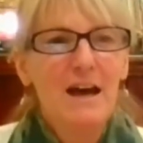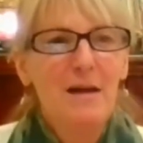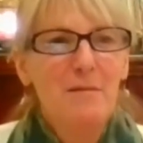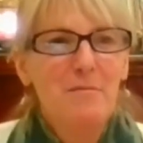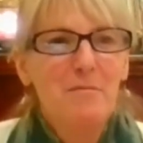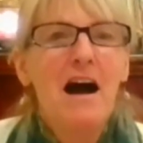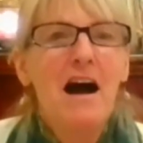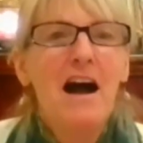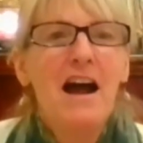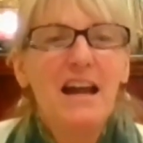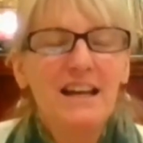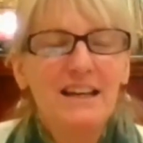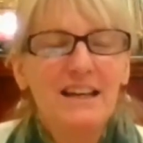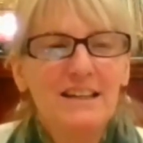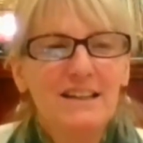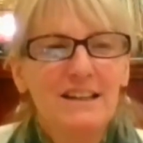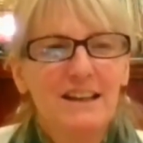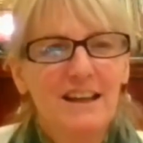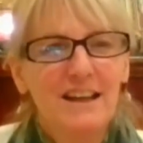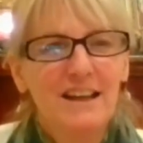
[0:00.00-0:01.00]
And
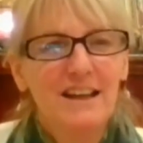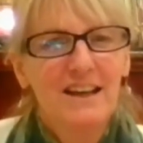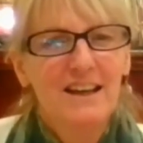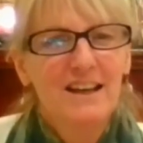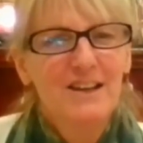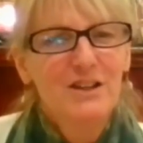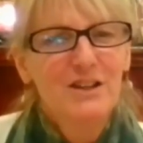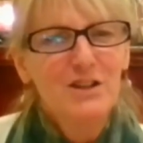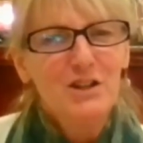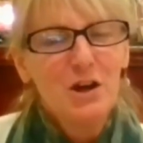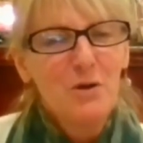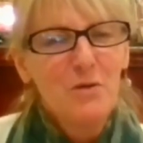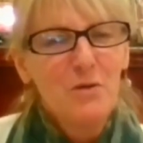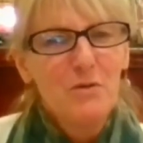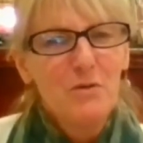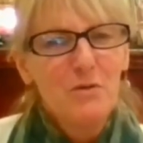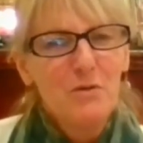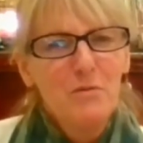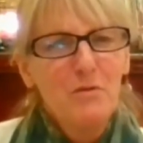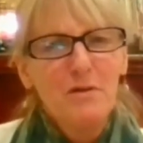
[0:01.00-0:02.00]
mine, you
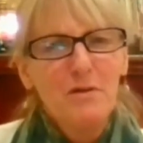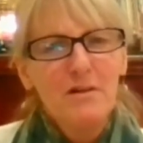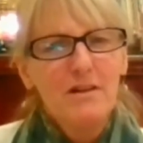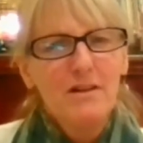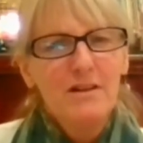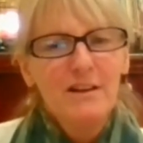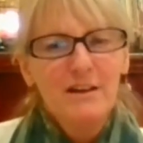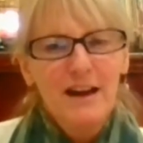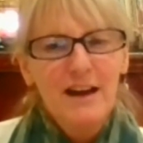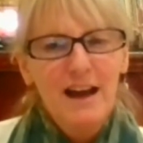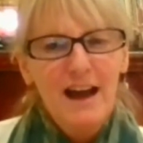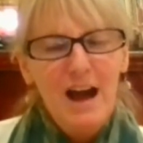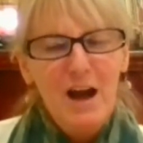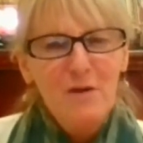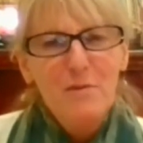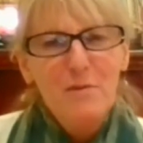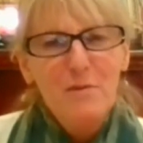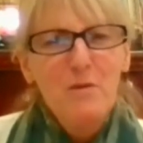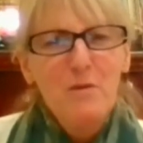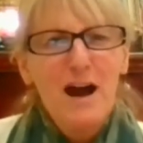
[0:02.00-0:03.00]
know,
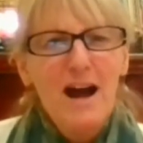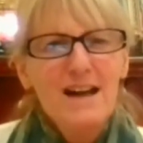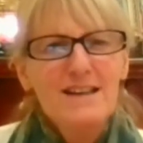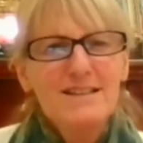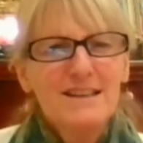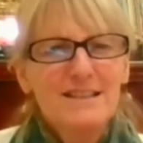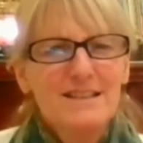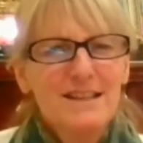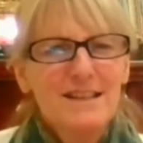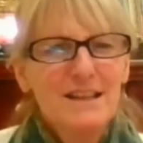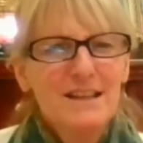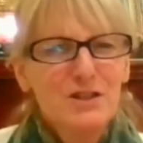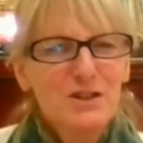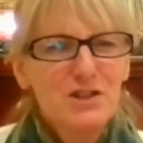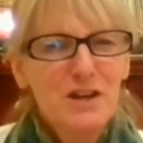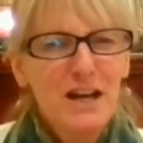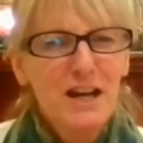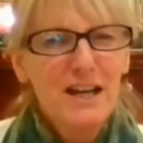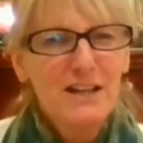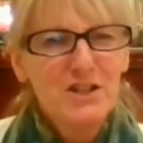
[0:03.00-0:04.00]
why is it such a
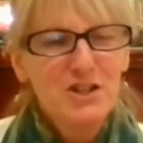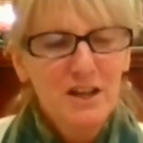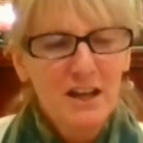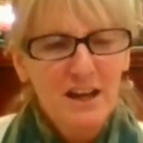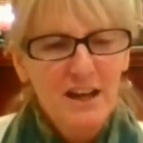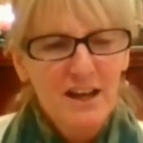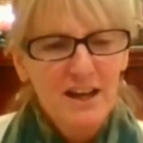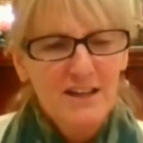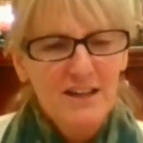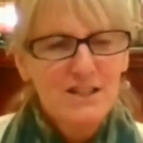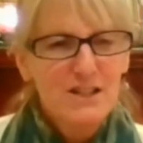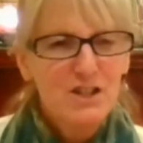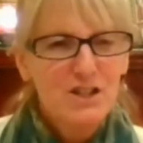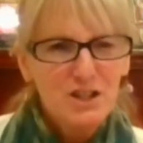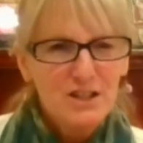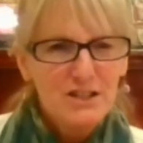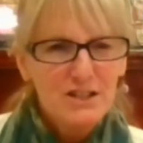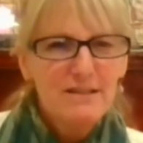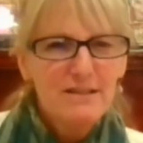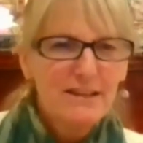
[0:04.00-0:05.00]
stretch to
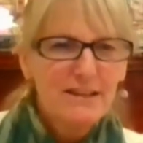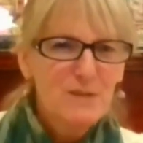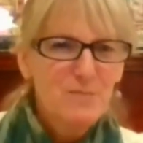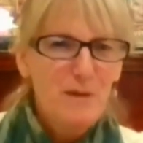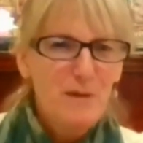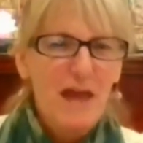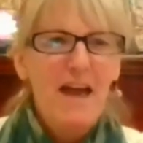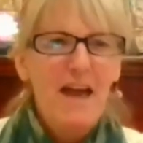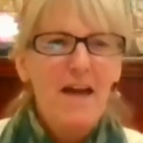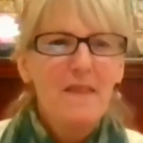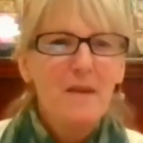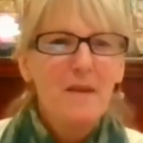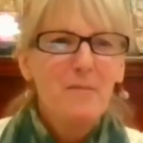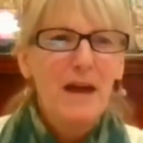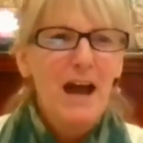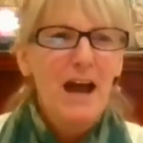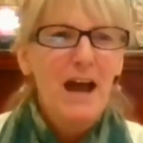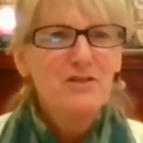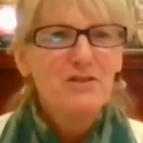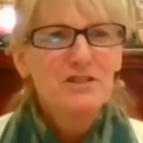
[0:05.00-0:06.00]
just expand the
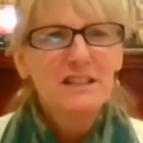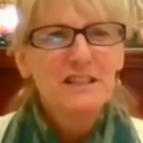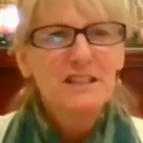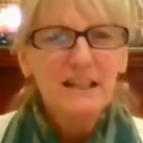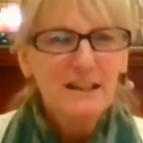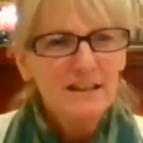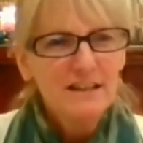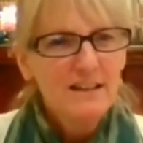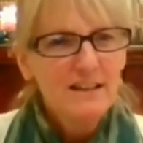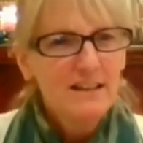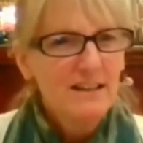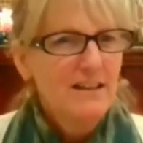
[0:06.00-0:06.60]
boundary?